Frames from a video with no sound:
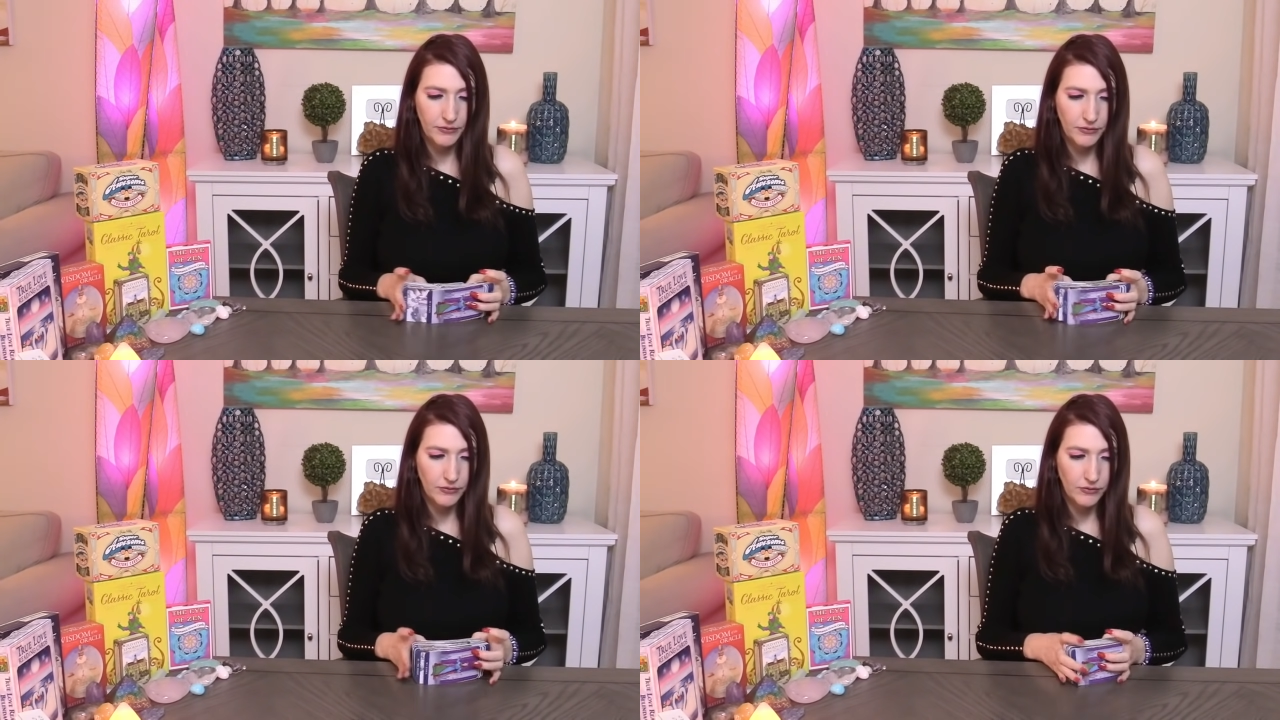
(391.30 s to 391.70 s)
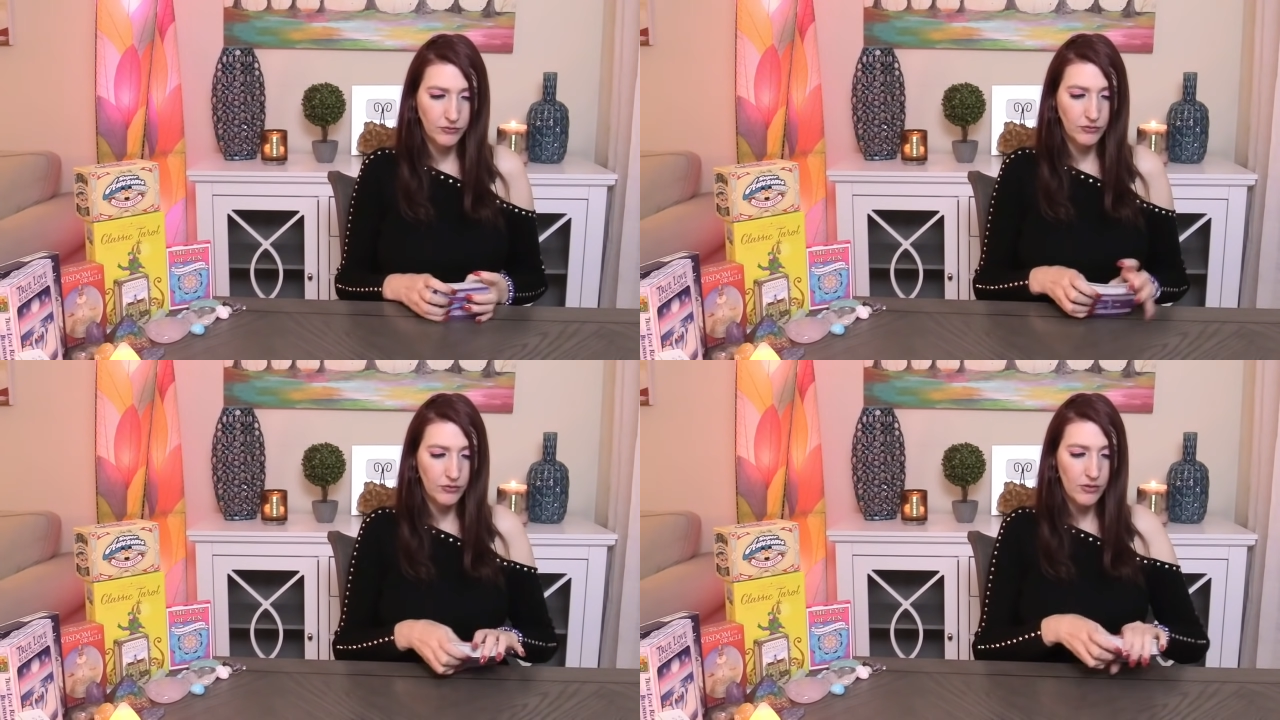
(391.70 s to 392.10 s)

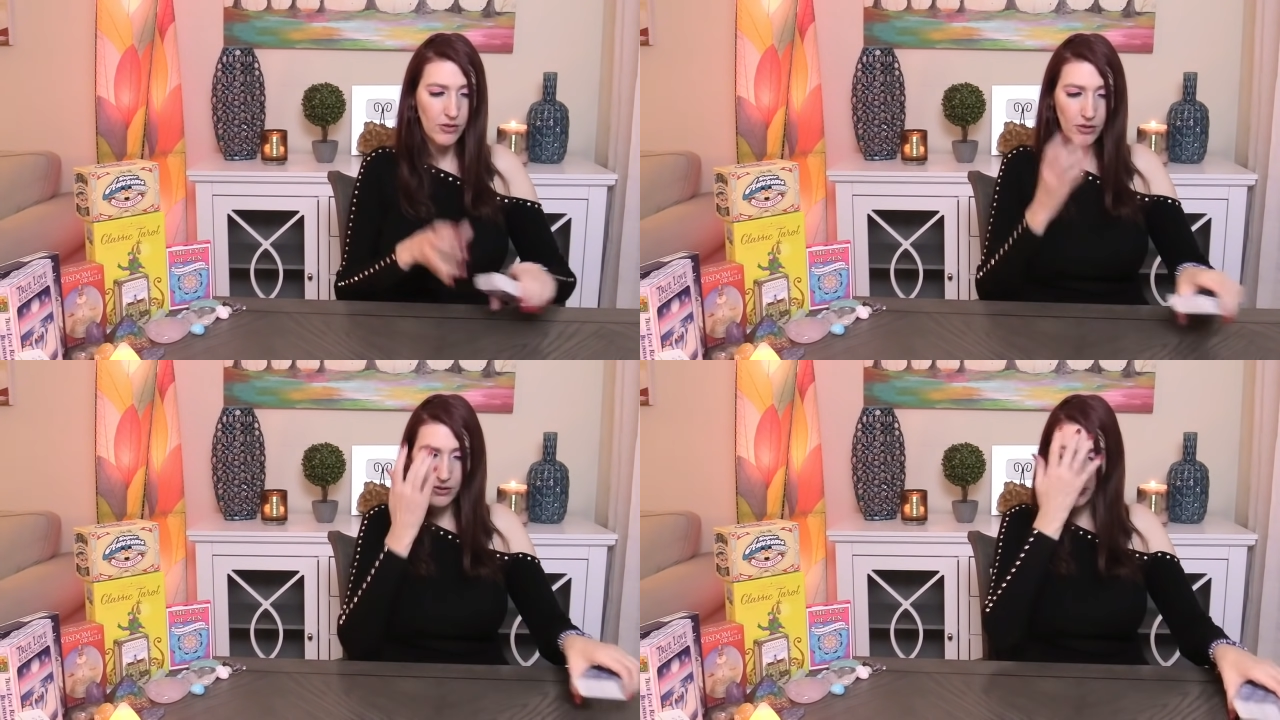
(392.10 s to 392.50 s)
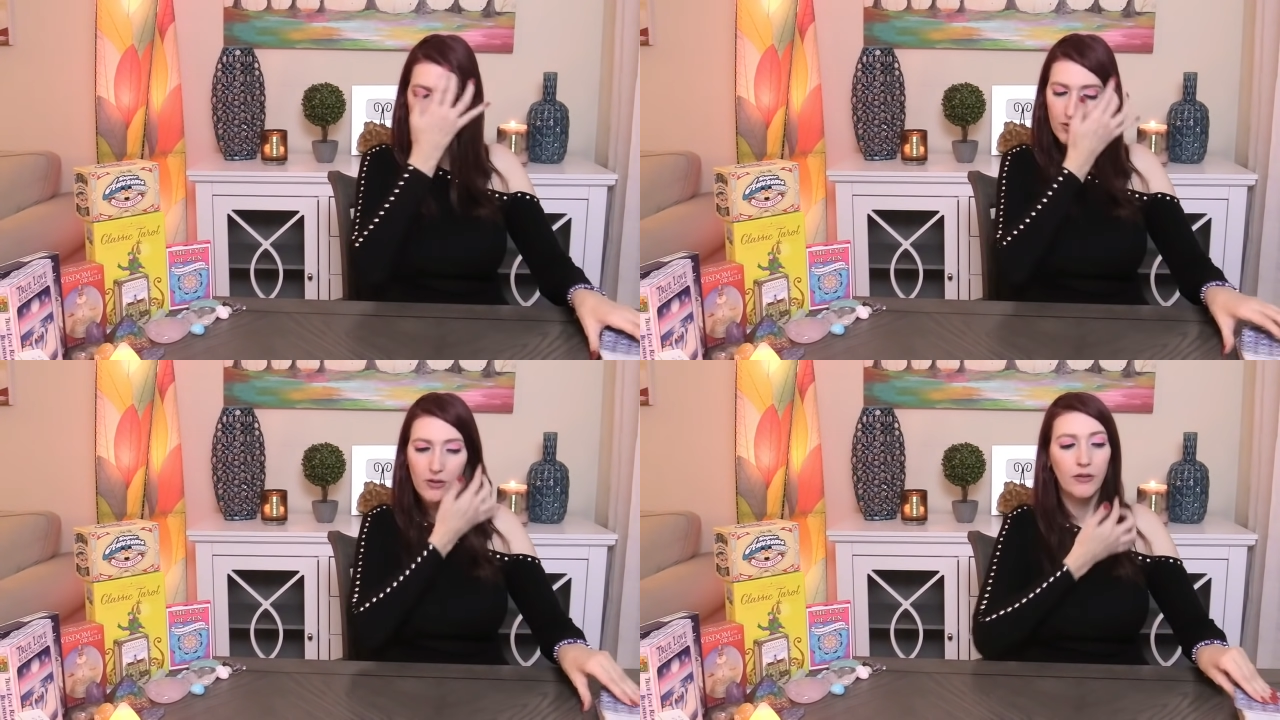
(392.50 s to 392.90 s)

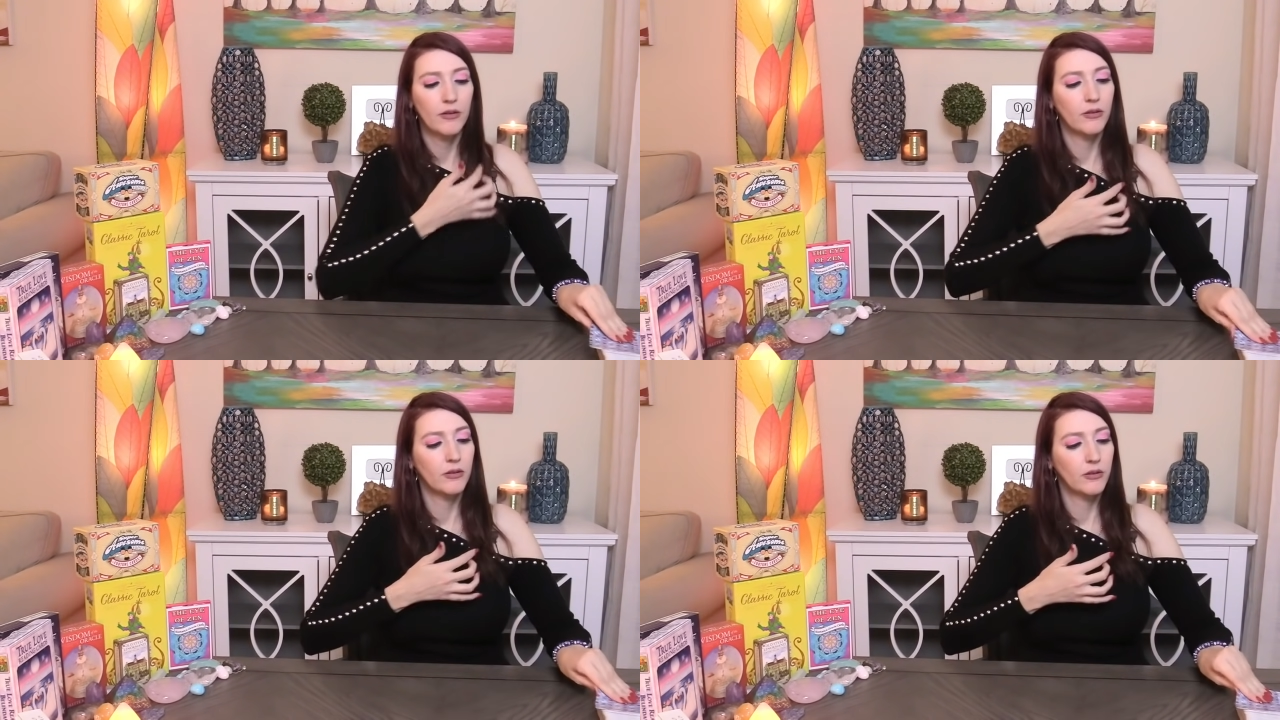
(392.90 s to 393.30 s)
[no speech]